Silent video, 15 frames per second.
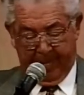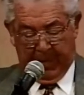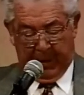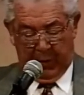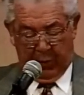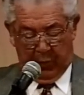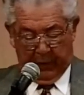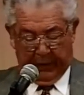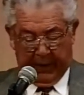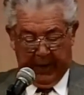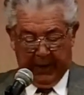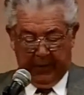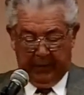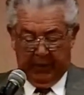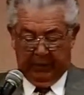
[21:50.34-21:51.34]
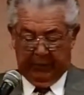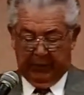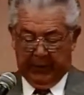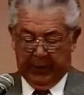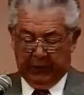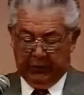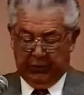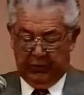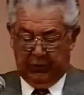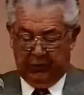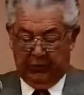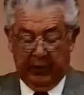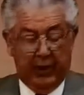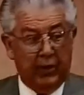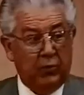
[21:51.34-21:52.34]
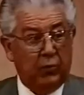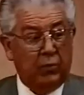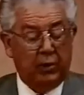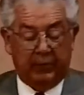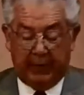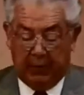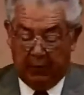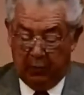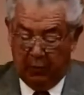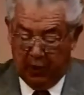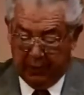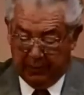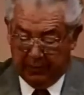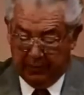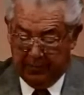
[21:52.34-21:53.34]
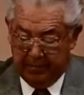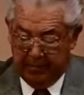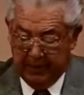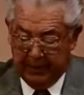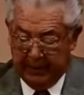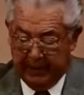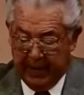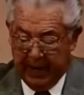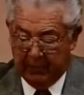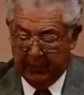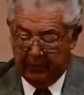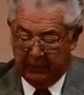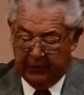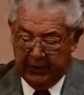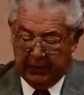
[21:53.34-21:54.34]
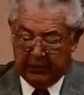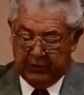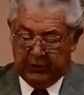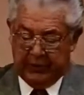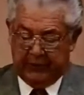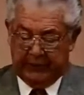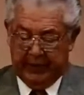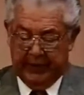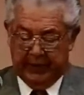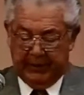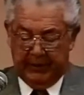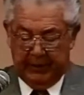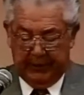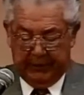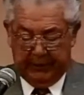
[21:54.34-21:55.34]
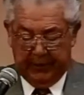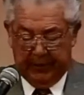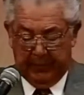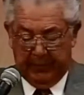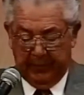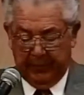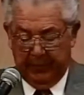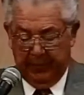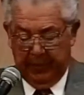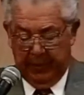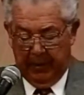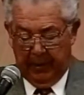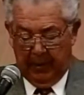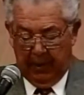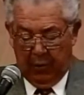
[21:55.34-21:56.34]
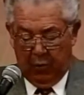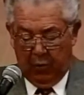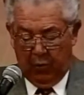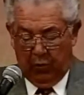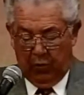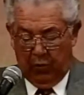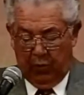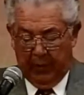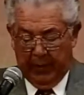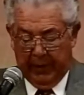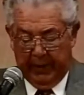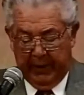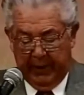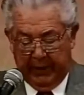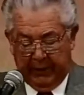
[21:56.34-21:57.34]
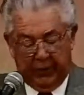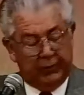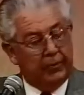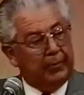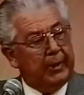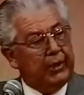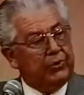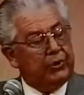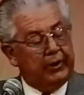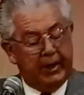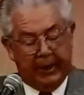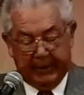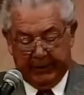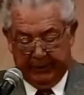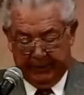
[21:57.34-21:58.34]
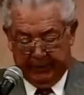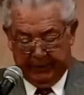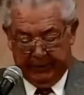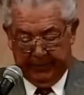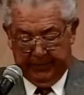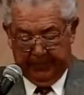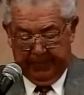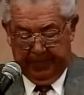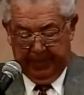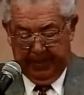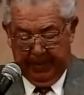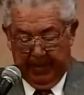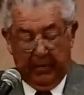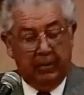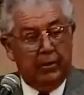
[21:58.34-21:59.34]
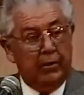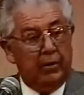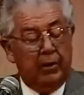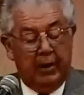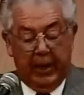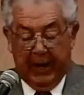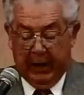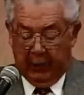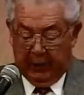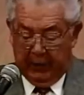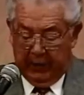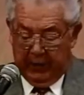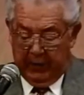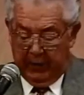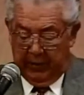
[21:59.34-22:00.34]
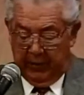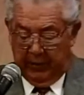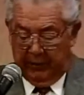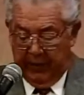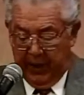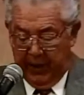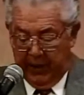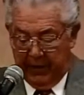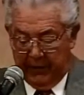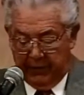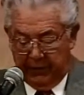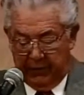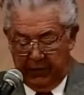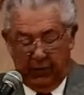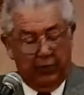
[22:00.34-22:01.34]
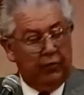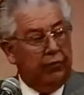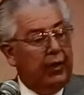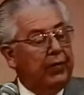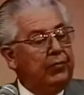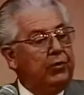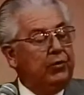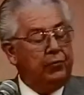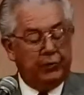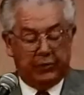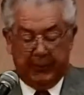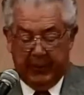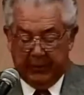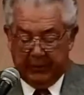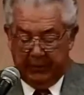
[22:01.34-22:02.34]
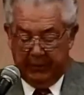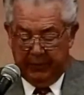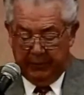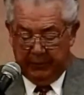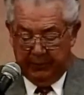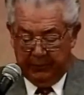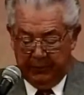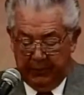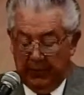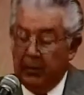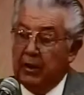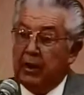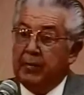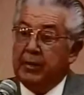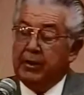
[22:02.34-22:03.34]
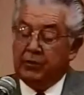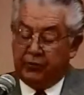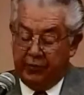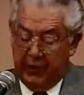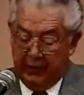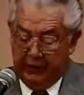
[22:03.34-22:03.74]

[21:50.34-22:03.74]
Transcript: We're gathering information on round one of our work. By the time we finish this phase in December, we'll know about each of the major taxes equity, fairness, revenue responsiveness, administrative